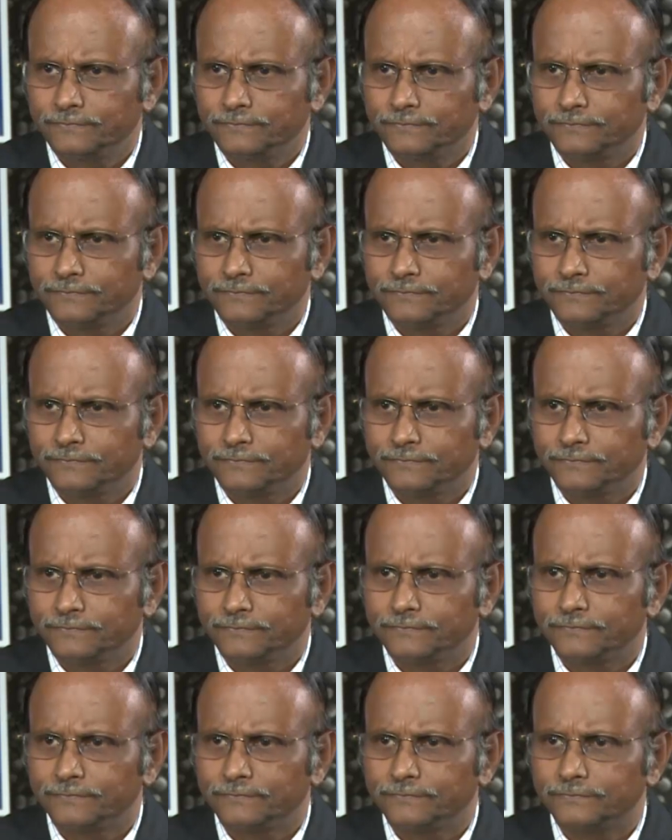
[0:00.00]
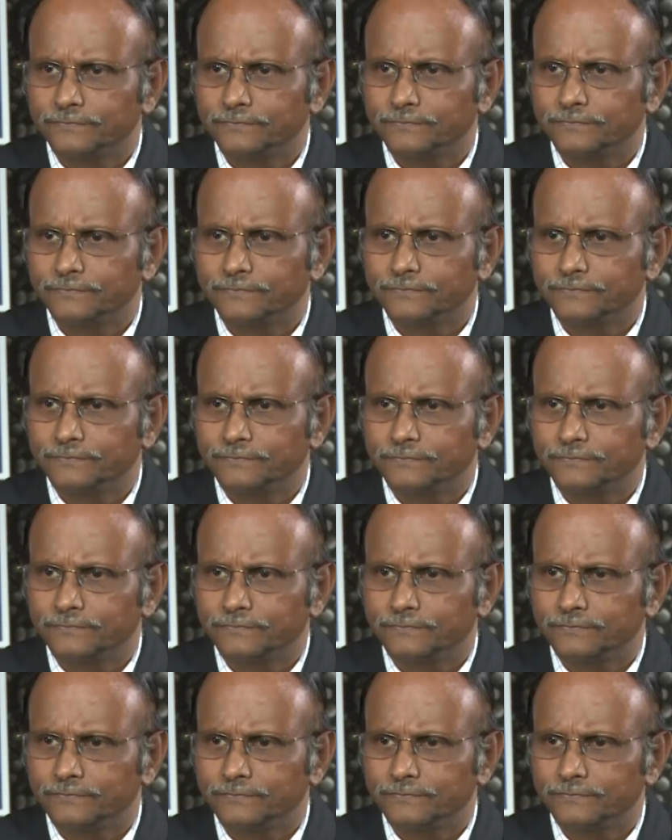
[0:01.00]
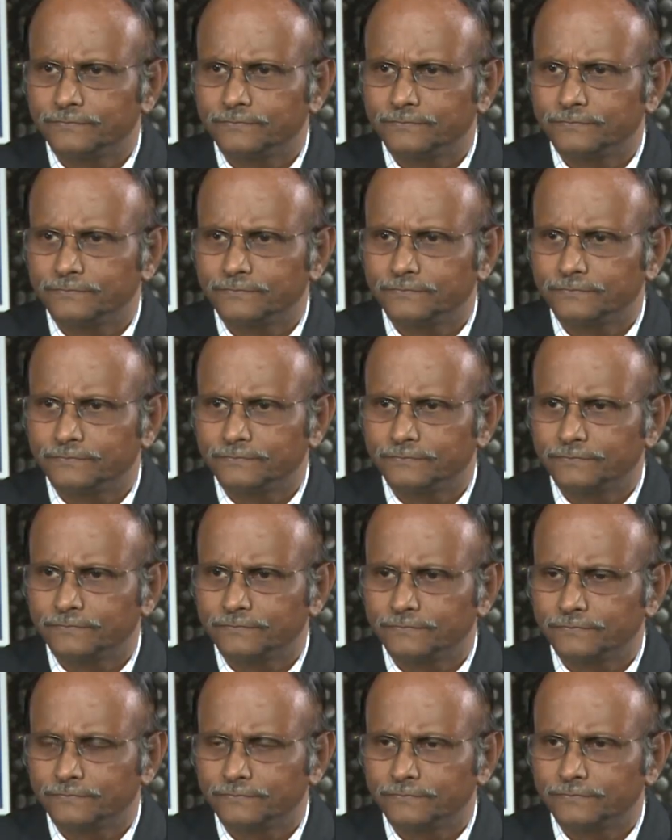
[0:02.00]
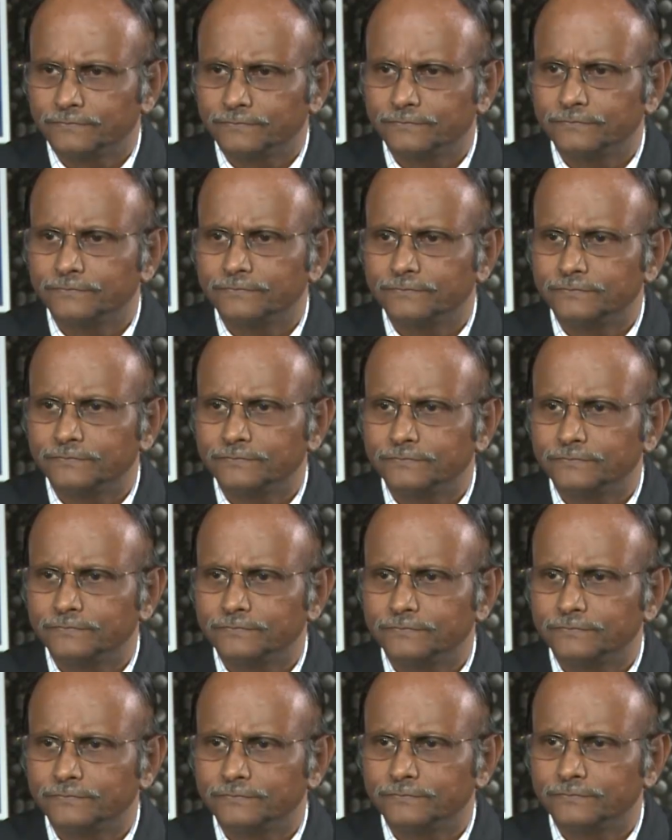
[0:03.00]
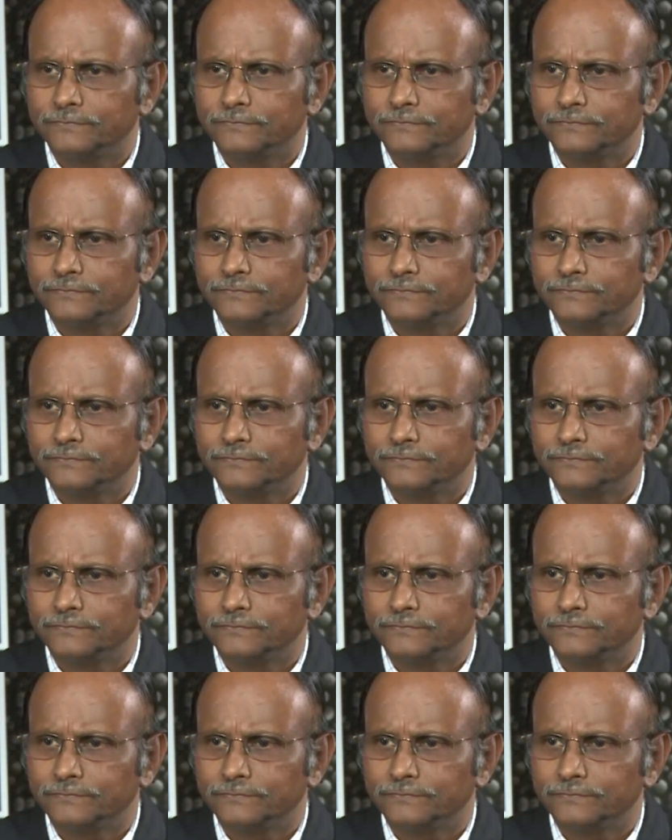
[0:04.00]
This person isn't speaking.